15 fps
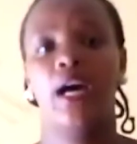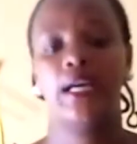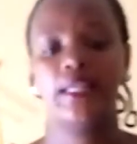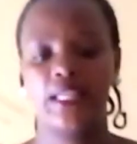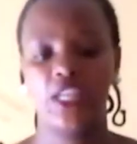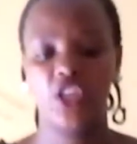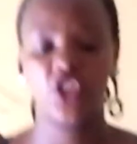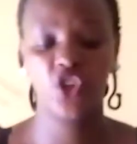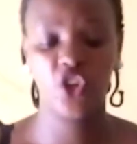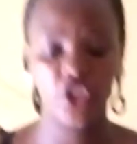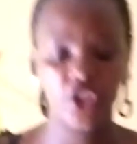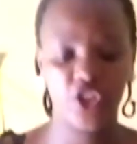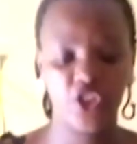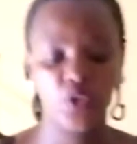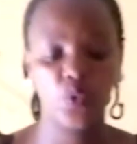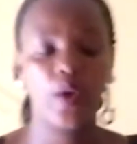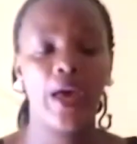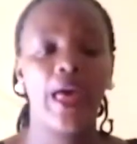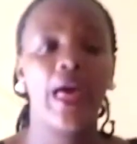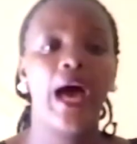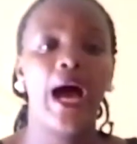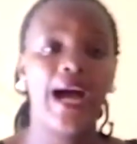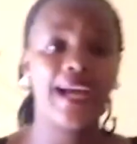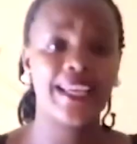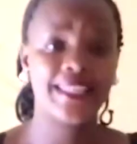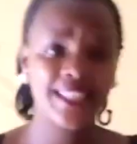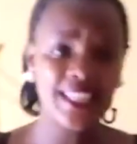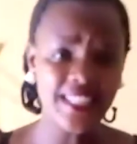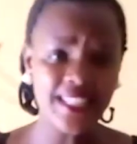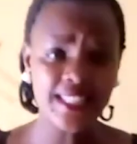as I told you, I
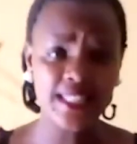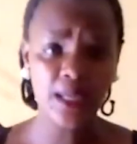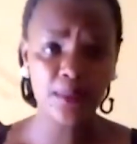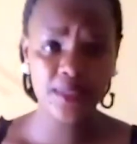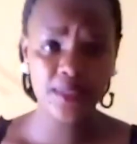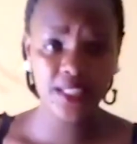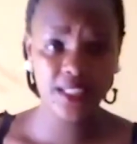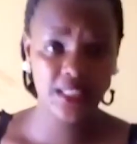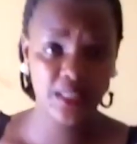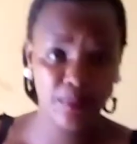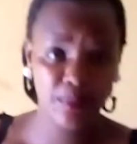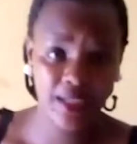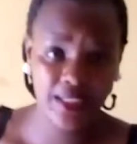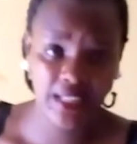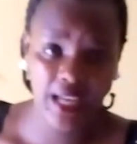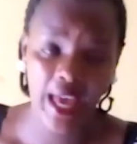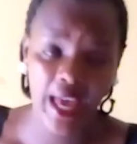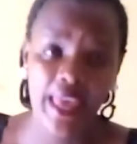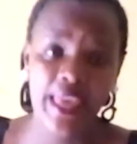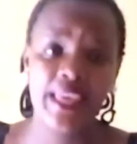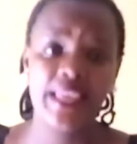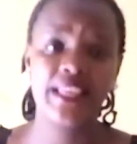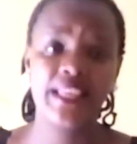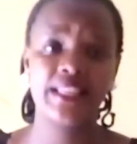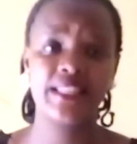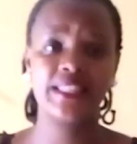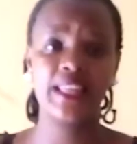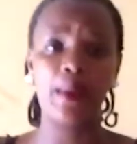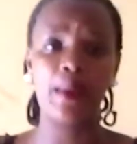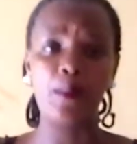said subject matter is
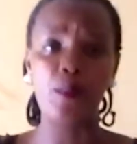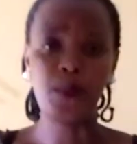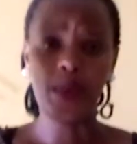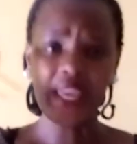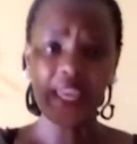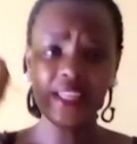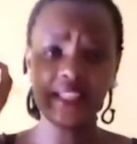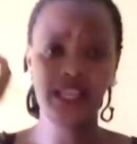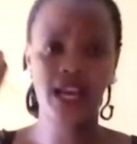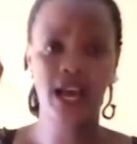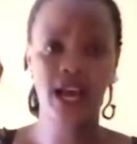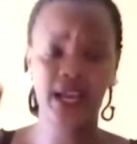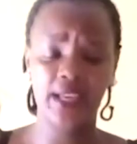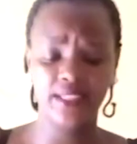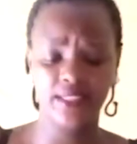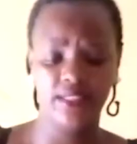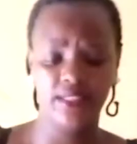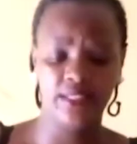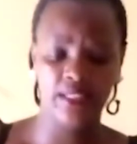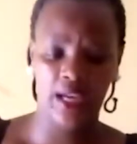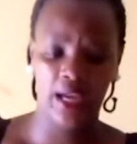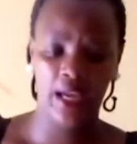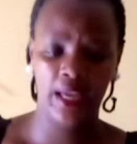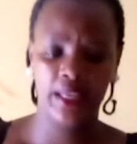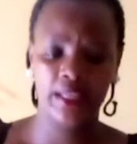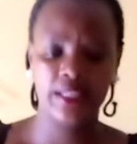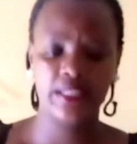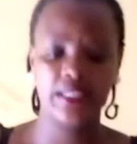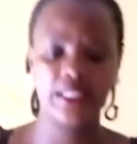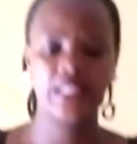the main idea.
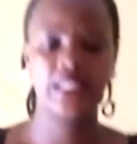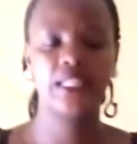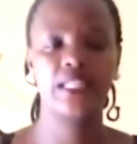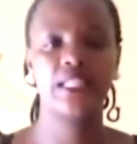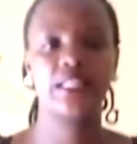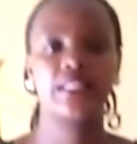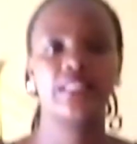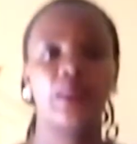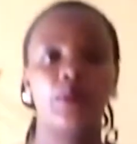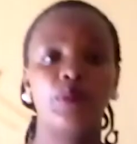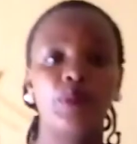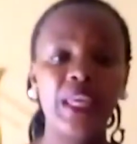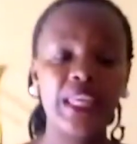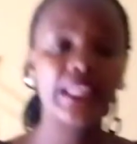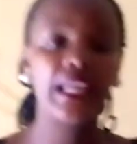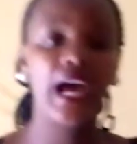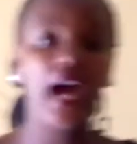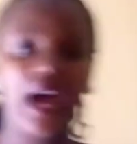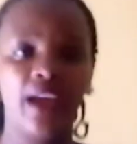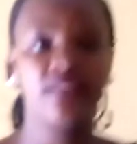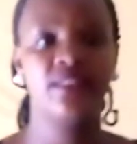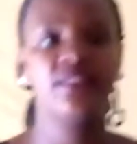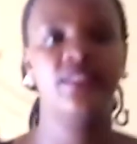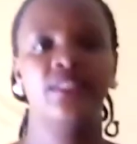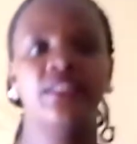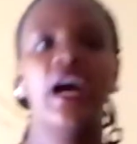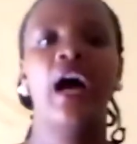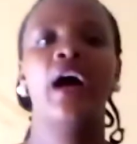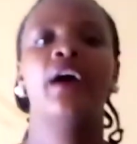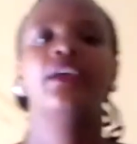It is the main idea
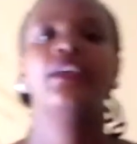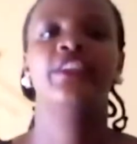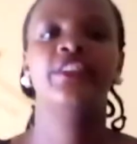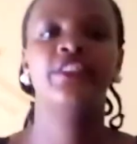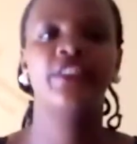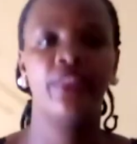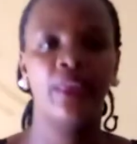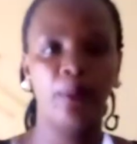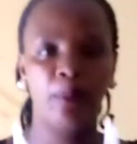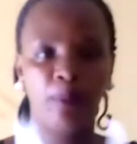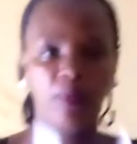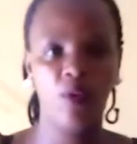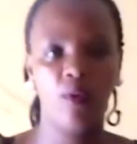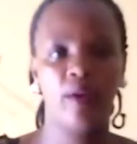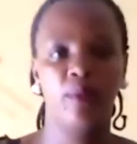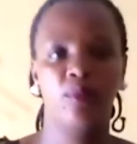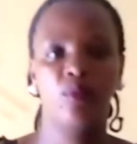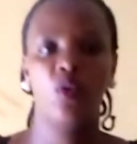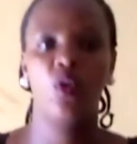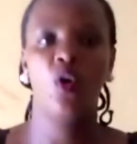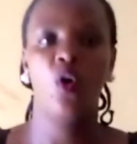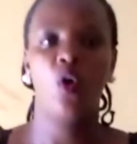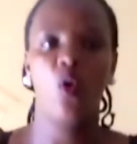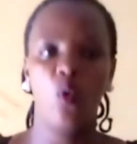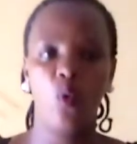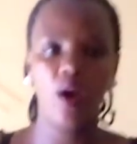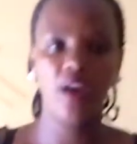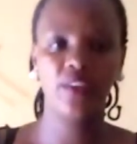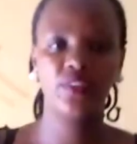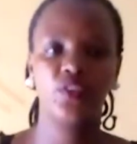in the poem.
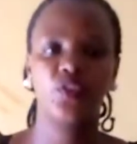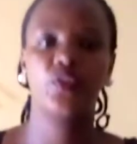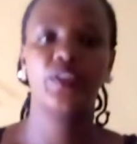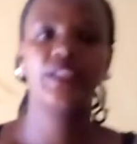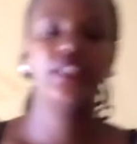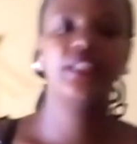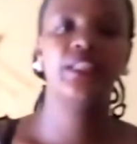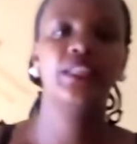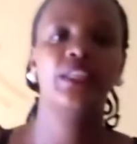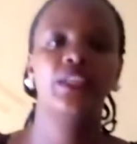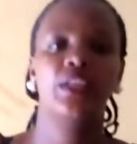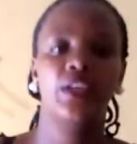What really